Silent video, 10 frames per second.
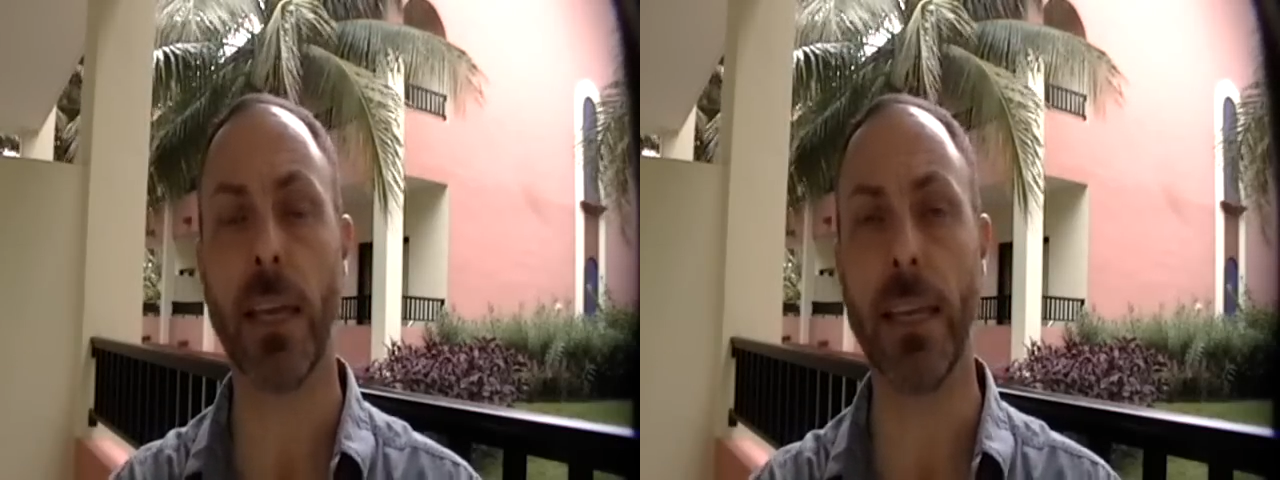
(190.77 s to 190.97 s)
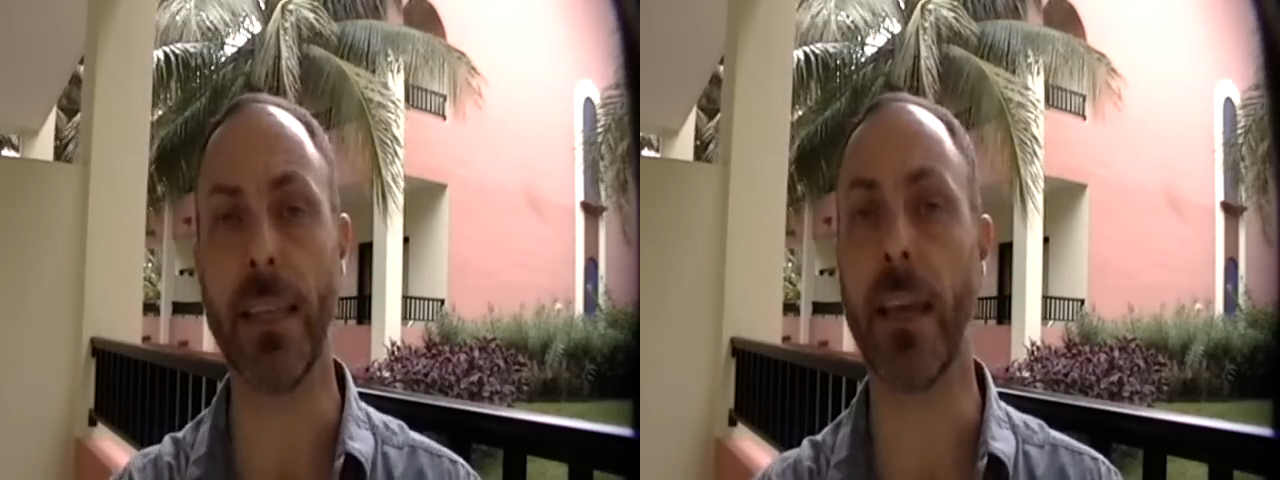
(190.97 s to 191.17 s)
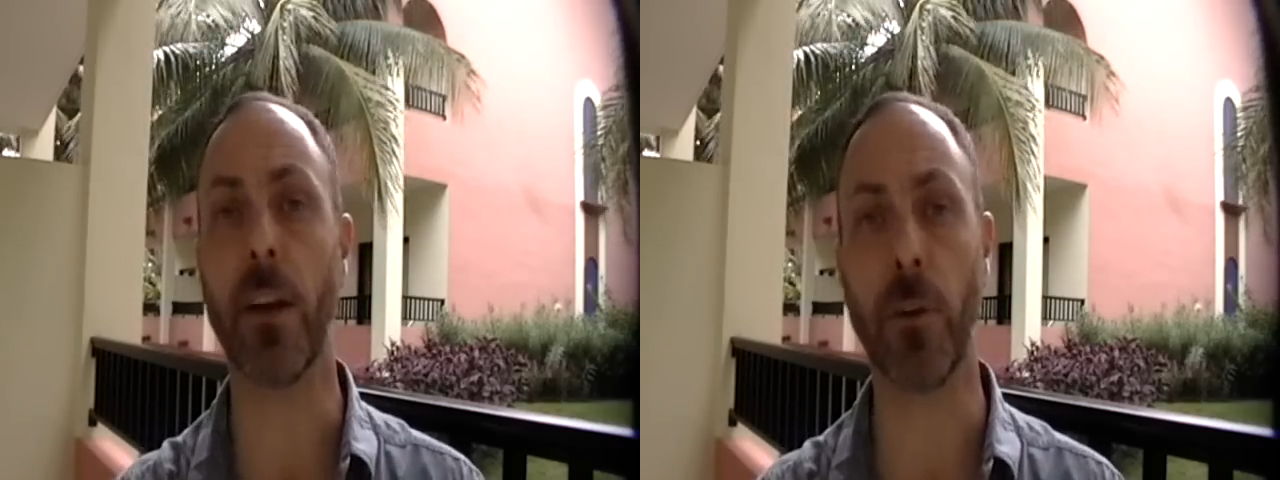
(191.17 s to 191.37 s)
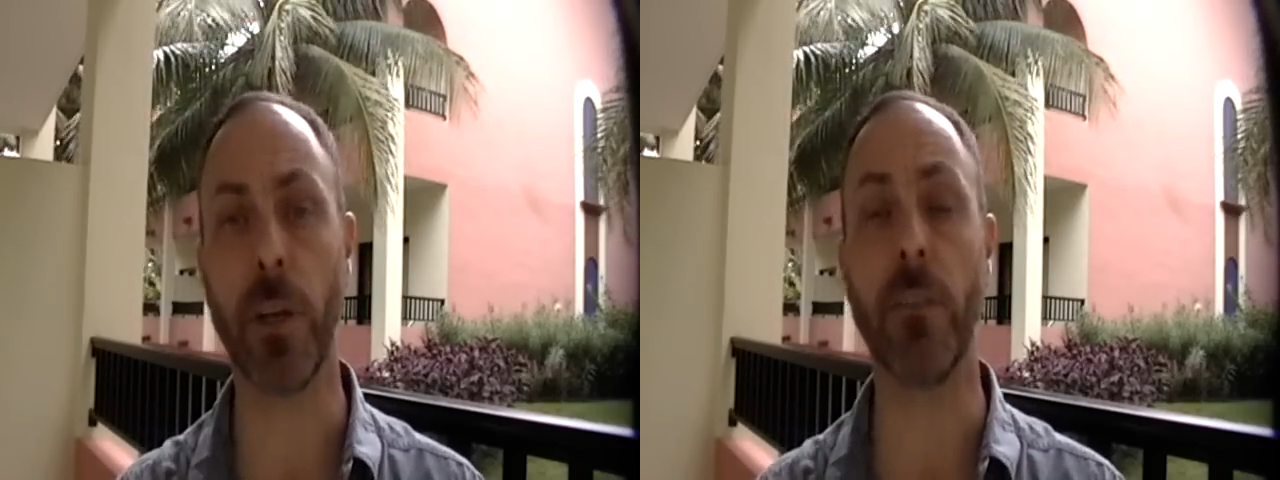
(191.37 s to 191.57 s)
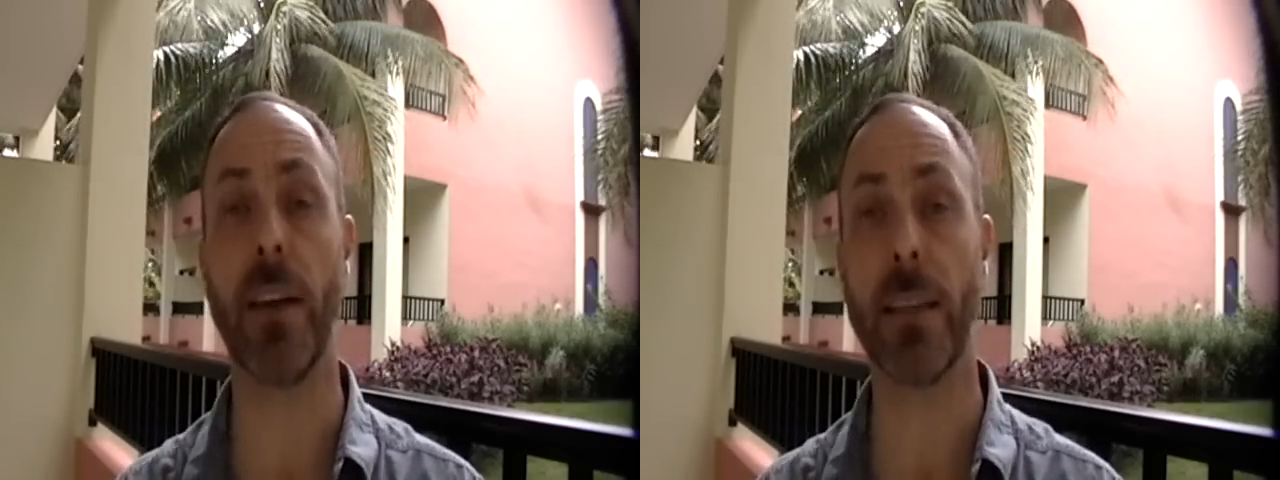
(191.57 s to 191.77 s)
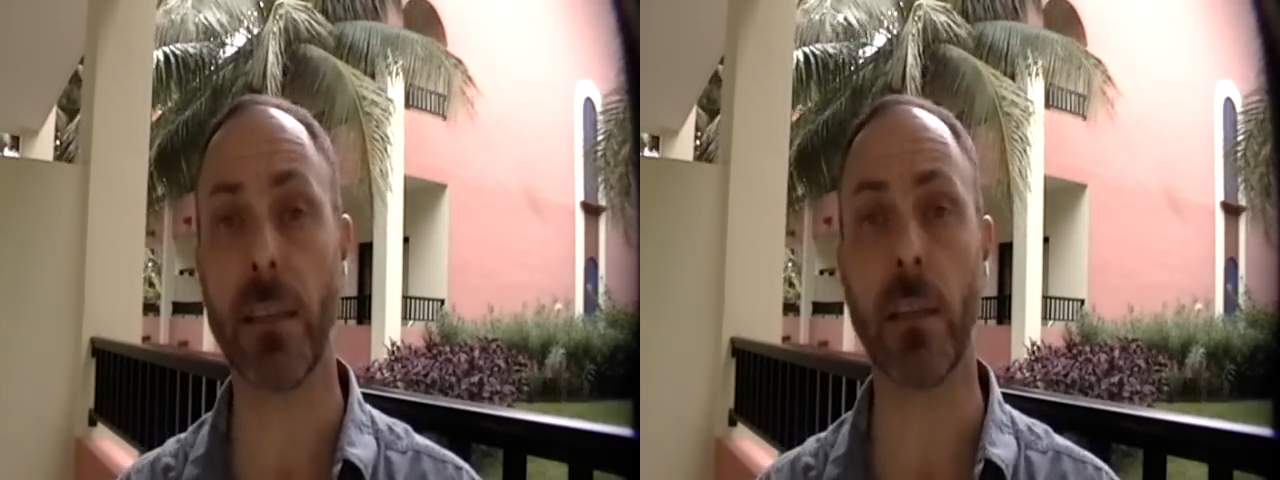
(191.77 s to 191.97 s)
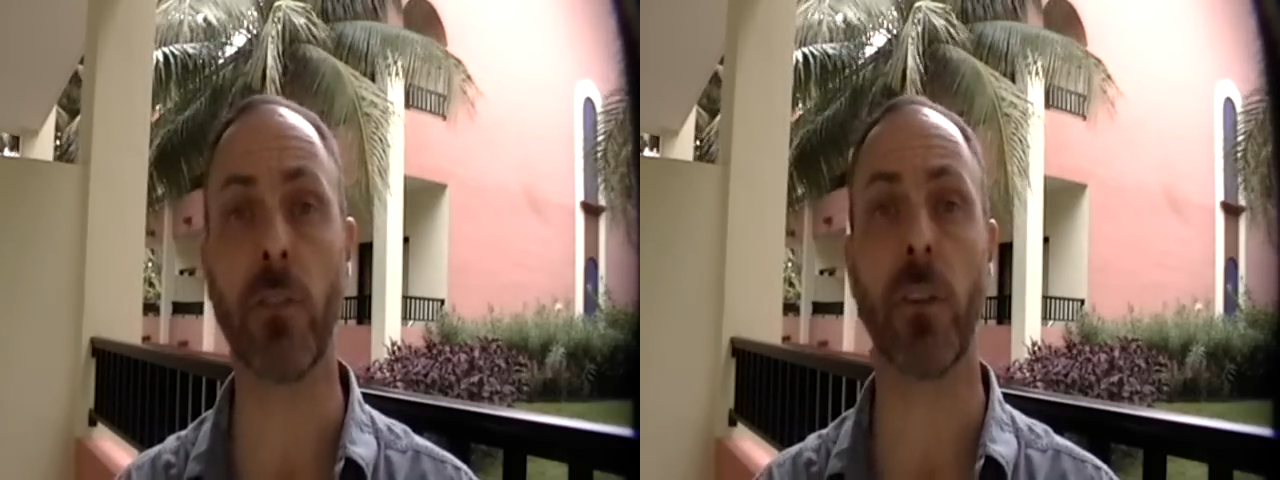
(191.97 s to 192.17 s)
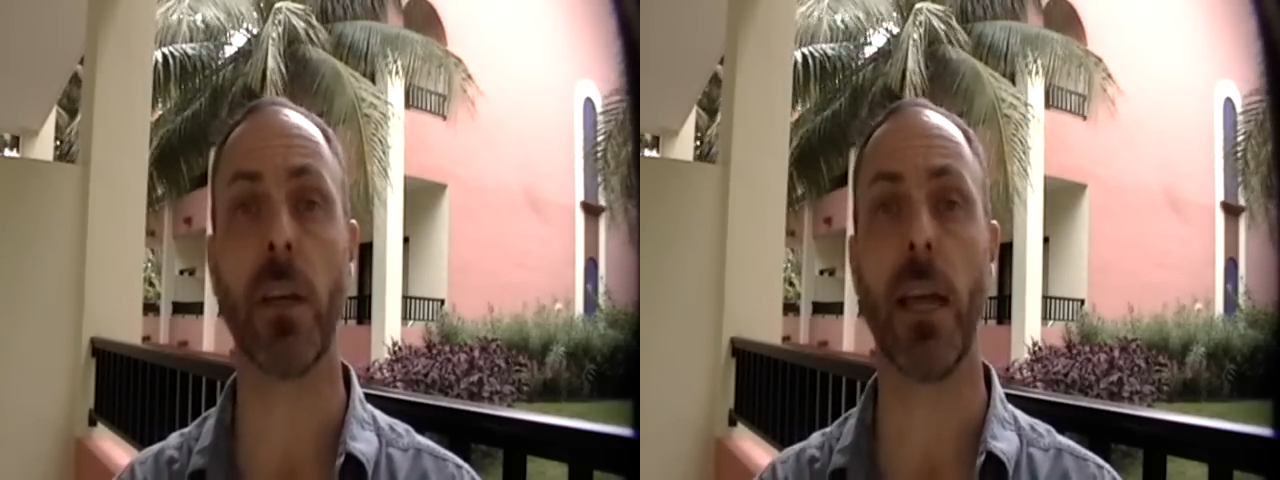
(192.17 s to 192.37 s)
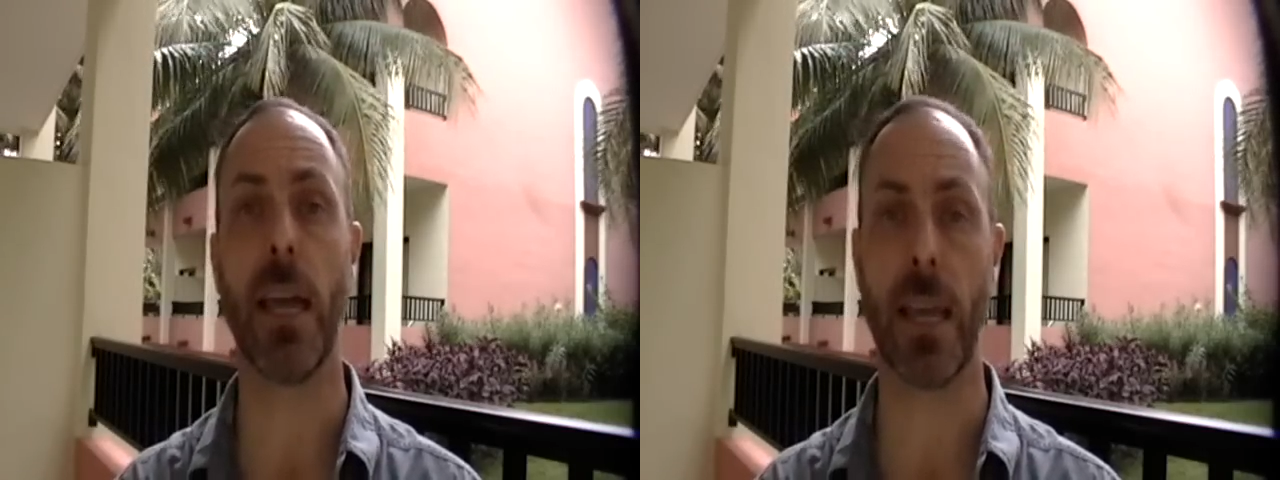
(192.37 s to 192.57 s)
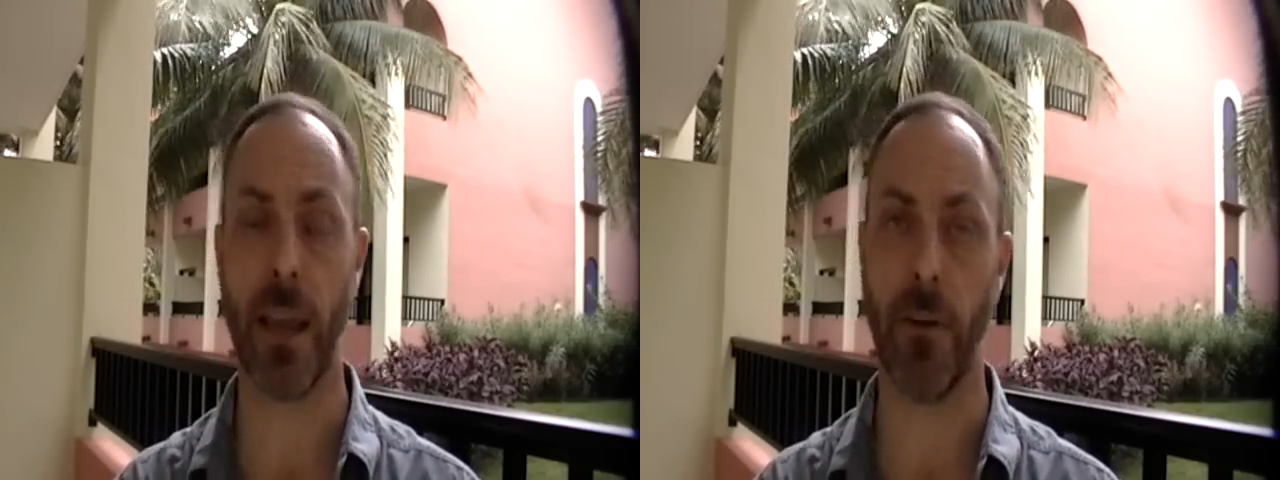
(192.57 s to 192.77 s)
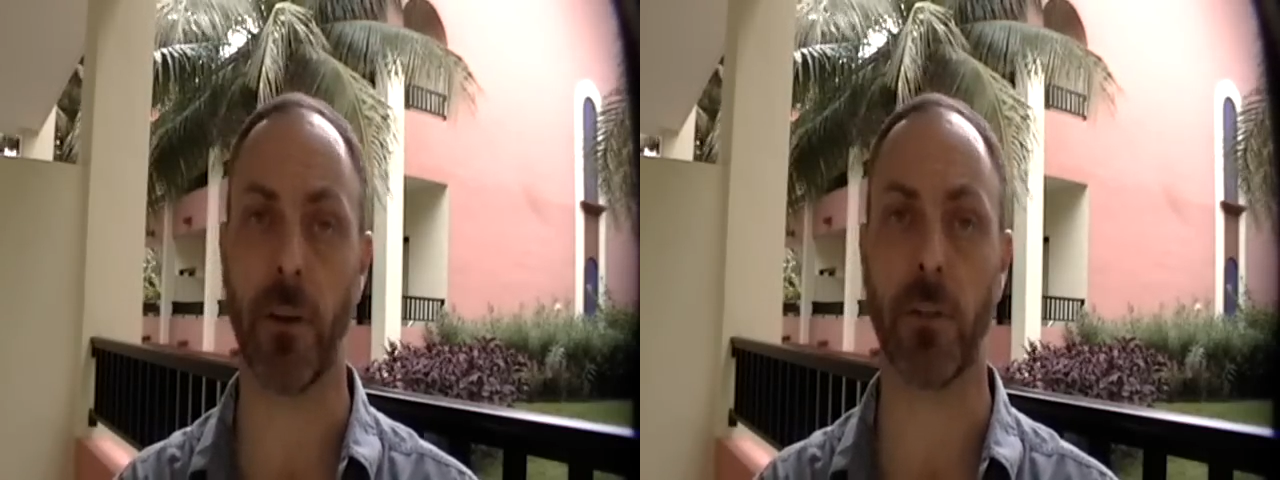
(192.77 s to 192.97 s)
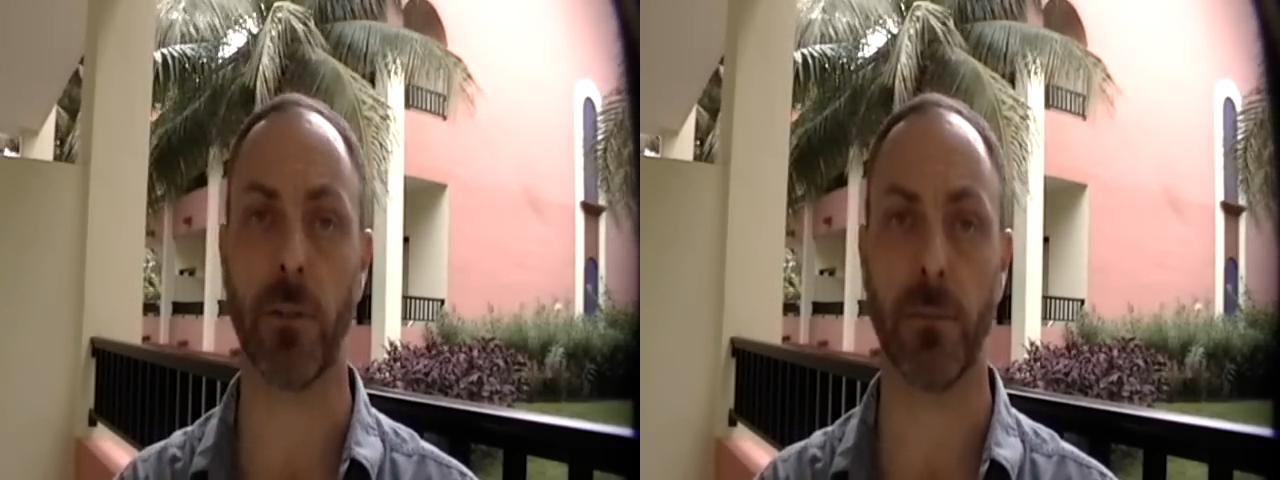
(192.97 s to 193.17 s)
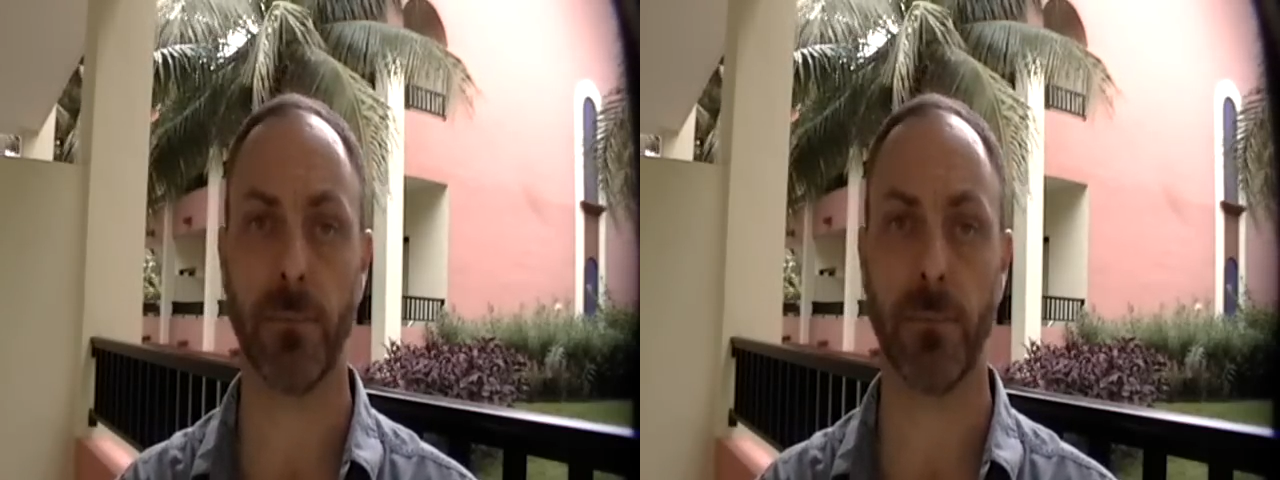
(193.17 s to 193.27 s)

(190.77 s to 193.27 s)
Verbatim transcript: in the area of ethics and character.